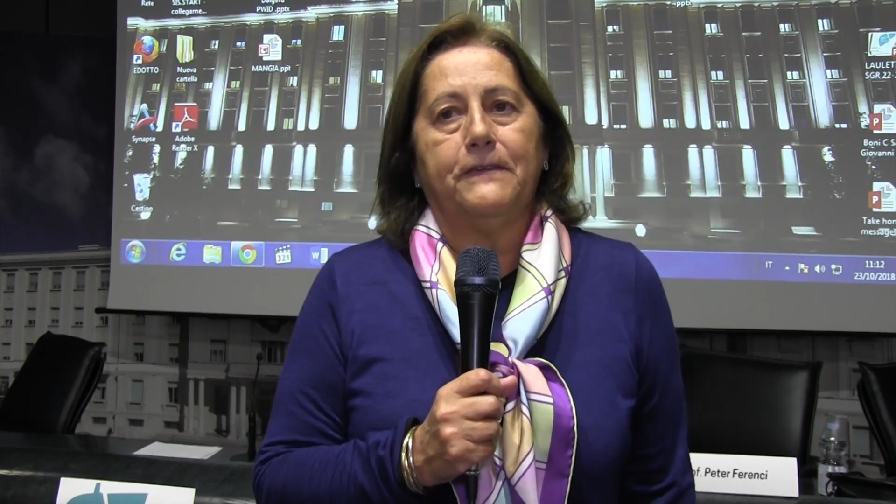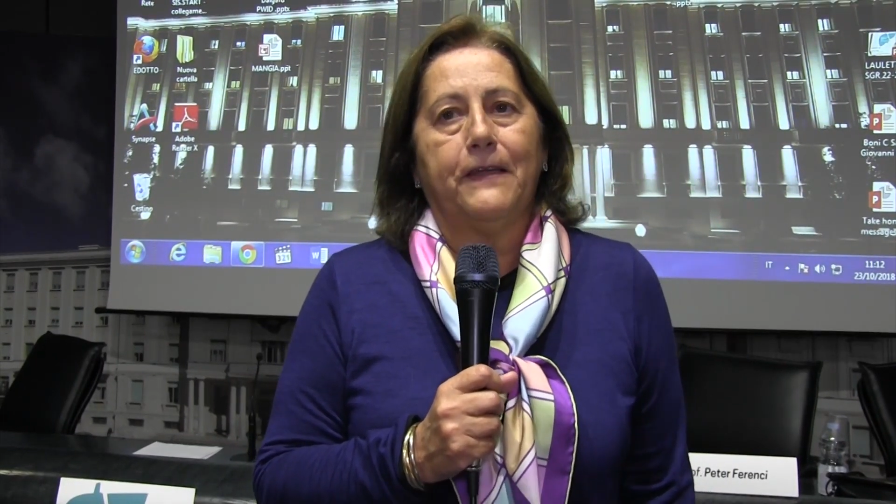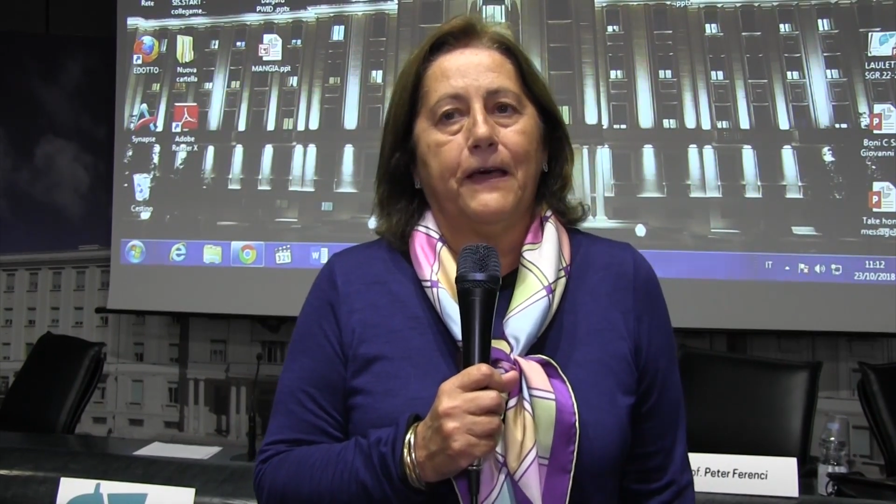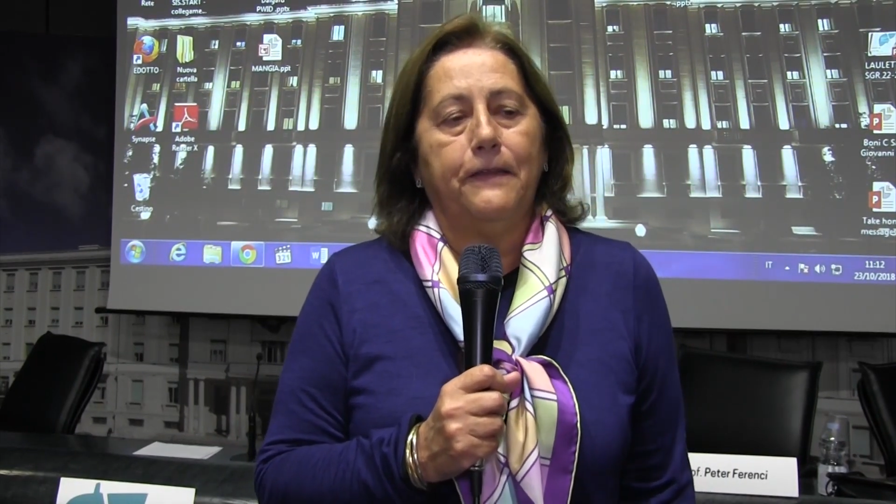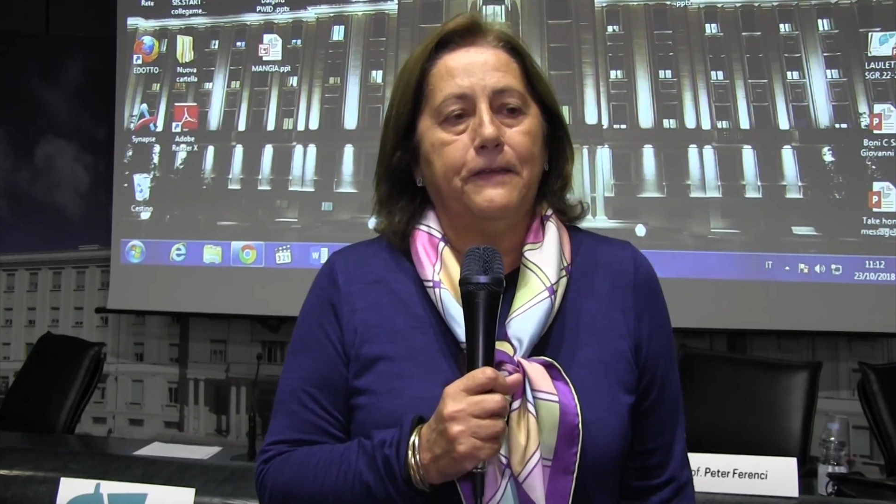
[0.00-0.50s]

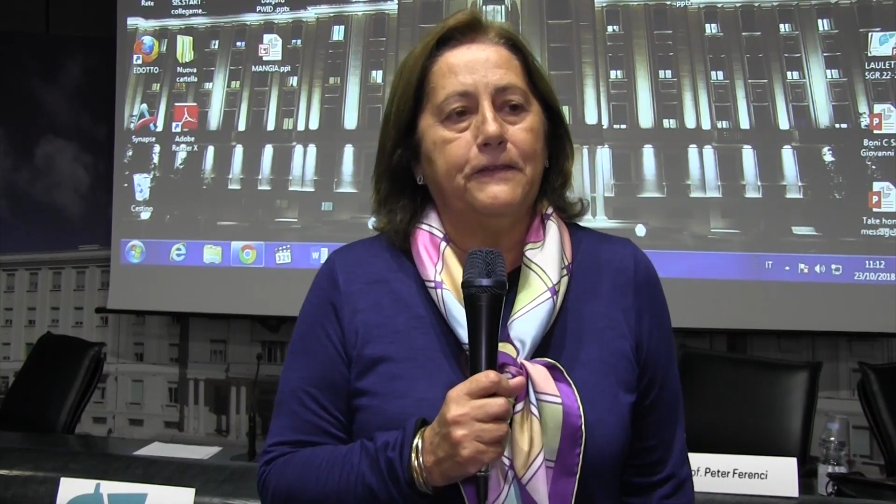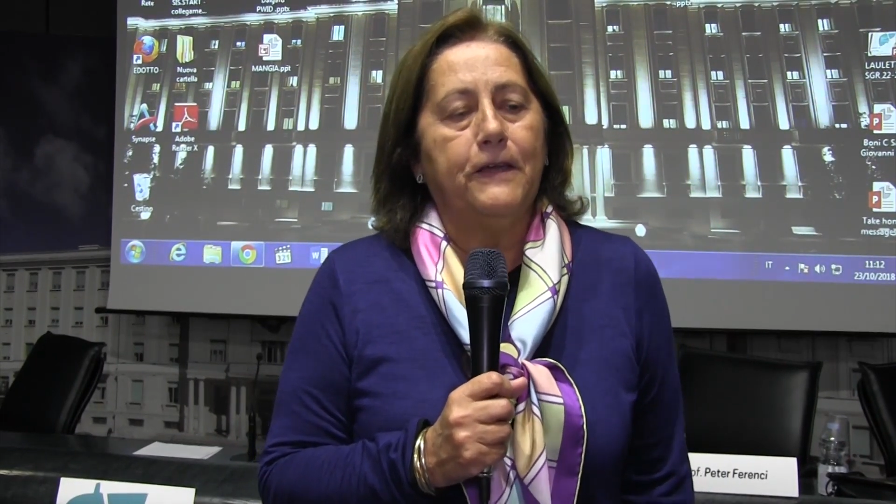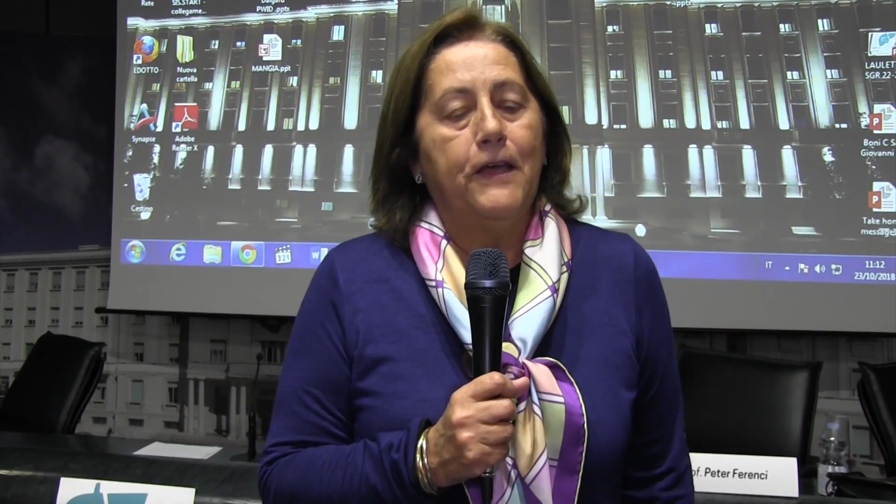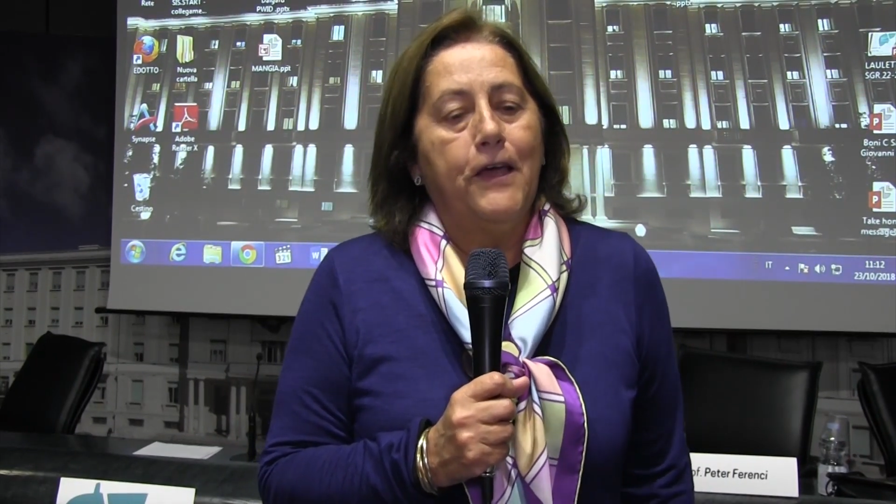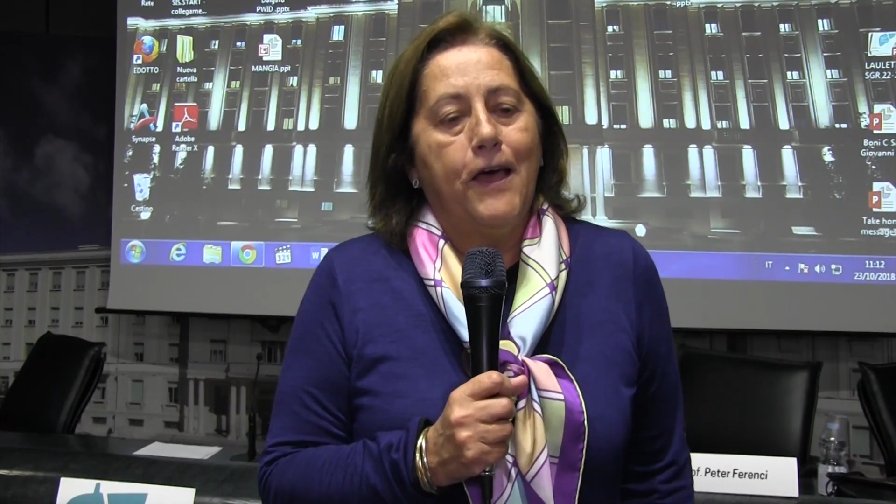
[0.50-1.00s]
studies